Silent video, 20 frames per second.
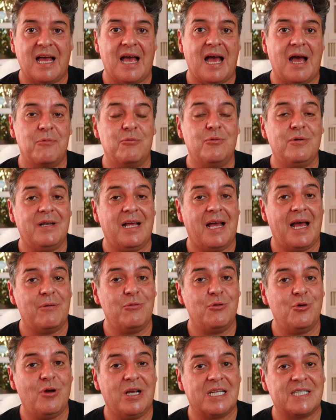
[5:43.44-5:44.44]
I
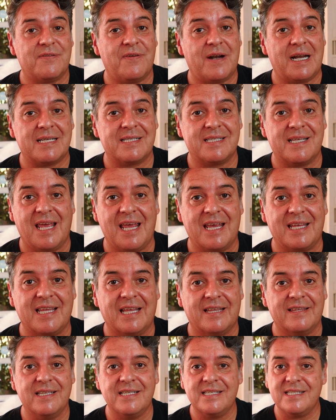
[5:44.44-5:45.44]
will go as far as saying
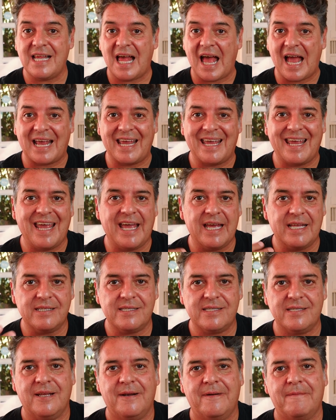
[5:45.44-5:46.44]
that this is
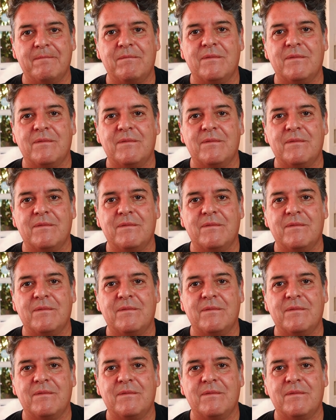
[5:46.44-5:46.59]
against